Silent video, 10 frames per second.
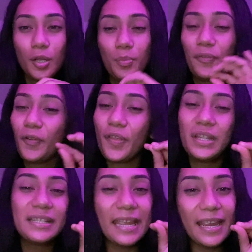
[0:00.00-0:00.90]
before
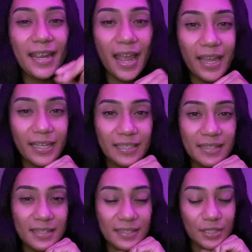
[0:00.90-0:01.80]
the day
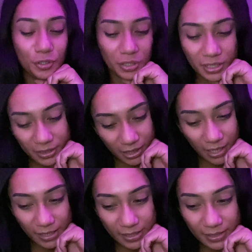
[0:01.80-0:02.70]
ends to
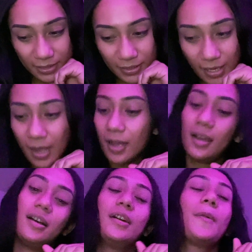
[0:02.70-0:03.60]
discuss
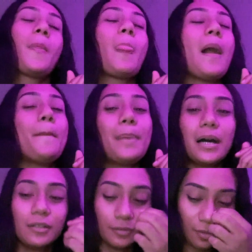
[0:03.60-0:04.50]
um,
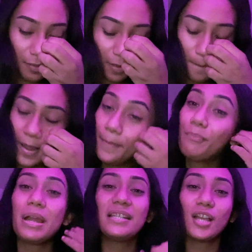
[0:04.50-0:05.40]
about my
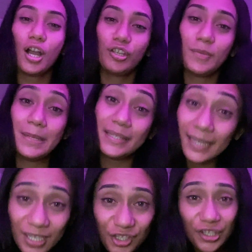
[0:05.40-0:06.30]
breast
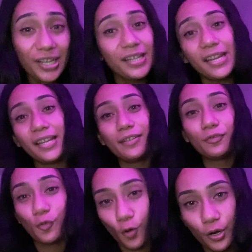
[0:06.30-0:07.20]
augmentation. And
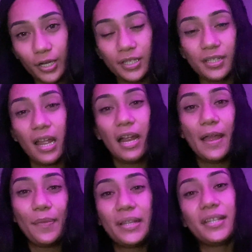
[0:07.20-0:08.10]
of course,
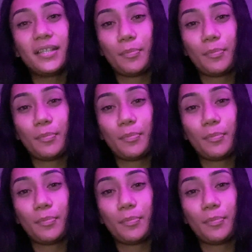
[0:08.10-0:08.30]
this is the